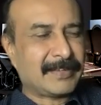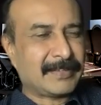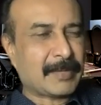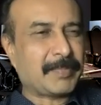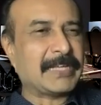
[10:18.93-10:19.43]

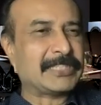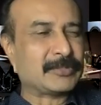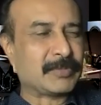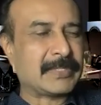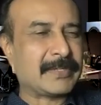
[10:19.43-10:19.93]
supply
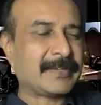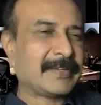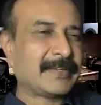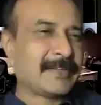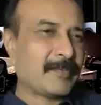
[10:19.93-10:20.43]
chains were the
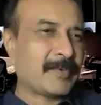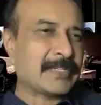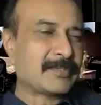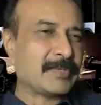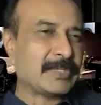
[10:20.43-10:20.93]

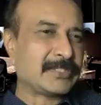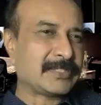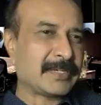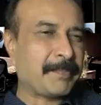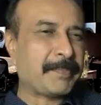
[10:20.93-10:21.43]
ones
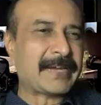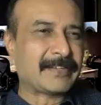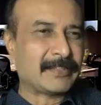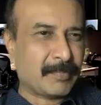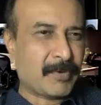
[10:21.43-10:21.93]
which
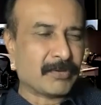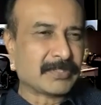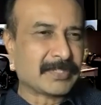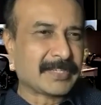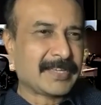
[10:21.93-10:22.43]
impacted the
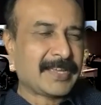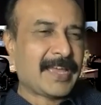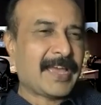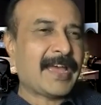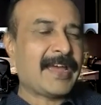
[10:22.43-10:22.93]
most.
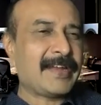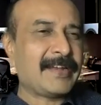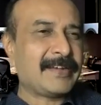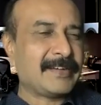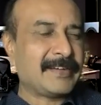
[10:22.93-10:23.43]

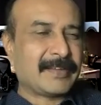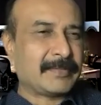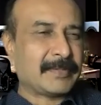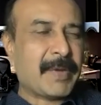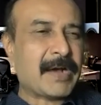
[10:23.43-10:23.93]
And
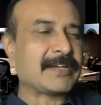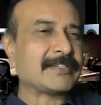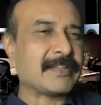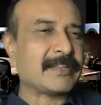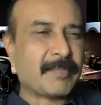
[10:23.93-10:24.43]
the
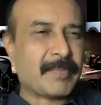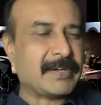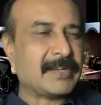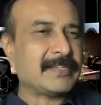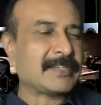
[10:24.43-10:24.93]
markets and the
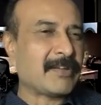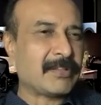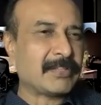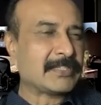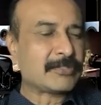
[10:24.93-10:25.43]
mandis and
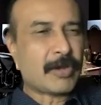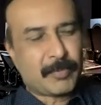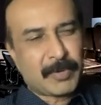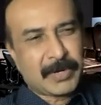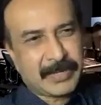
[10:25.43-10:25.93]
all this
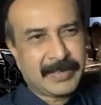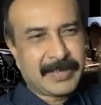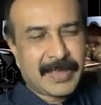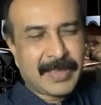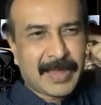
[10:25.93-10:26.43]
stopped working.
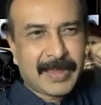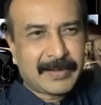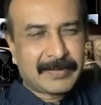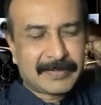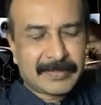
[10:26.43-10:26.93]

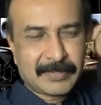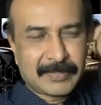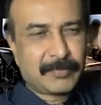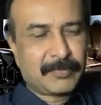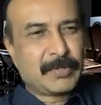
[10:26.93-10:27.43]
And
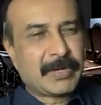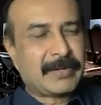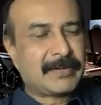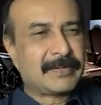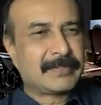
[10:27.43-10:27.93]
you
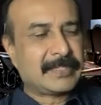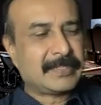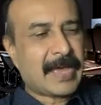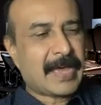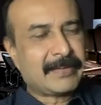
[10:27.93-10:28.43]
would see
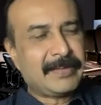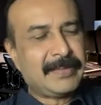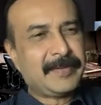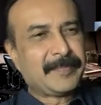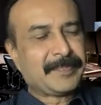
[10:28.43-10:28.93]
the
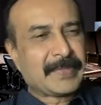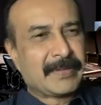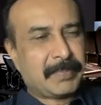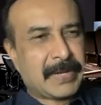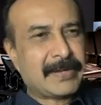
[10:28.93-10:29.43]
agri
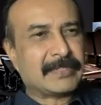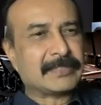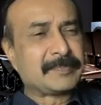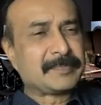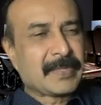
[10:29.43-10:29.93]

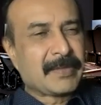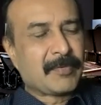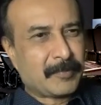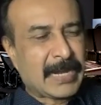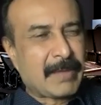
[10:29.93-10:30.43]
players
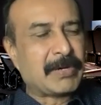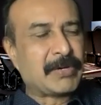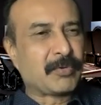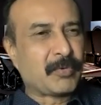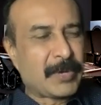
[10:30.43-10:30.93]
were able
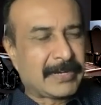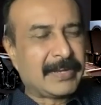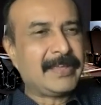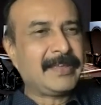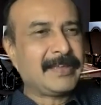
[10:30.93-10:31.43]
to
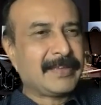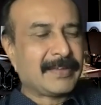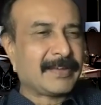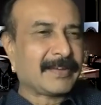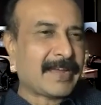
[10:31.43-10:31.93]
quickly
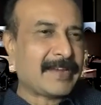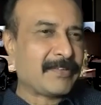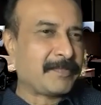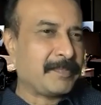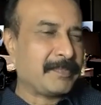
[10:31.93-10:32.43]
kind
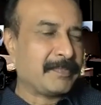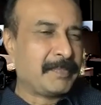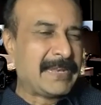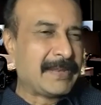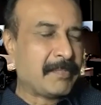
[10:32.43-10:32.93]
of
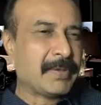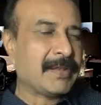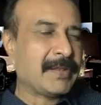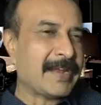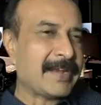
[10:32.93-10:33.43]
be
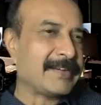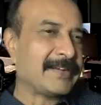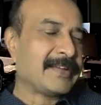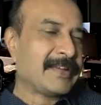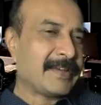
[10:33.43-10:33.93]
nimble,
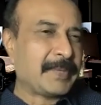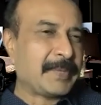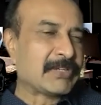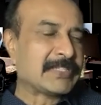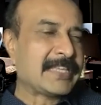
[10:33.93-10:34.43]
and
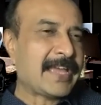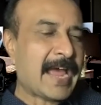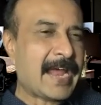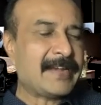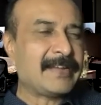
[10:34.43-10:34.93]
because they
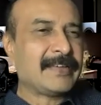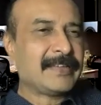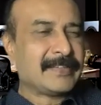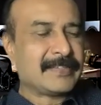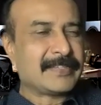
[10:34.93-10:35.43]
had
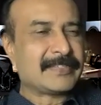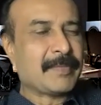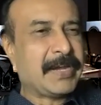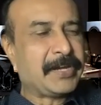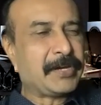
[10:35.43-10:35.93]
this
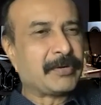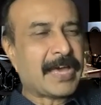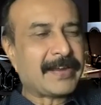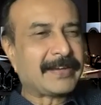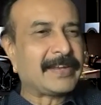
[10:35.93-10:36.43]
ability to
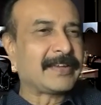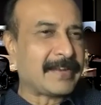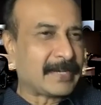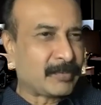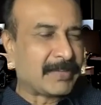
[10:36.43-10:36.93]
directly
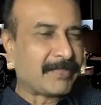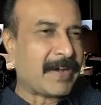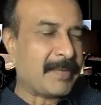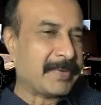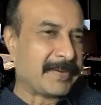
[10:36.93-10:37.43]
connect with the
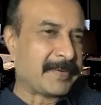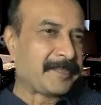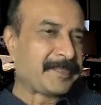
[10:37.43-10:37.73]
farmer